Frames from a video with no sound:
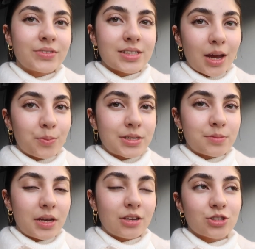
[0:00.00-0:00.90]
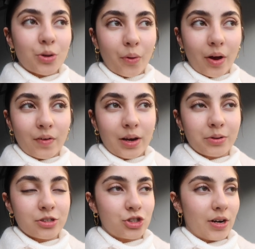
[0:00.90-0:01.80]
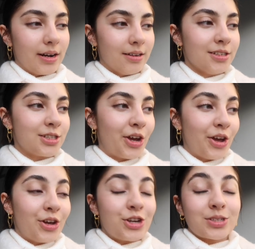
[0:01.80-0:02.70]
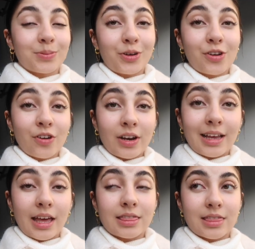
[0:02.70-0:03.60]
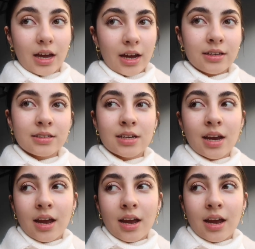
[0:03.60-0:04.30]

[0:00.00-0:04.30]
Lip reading: type as me, so I really want to try it. So I'm gonna go and get that.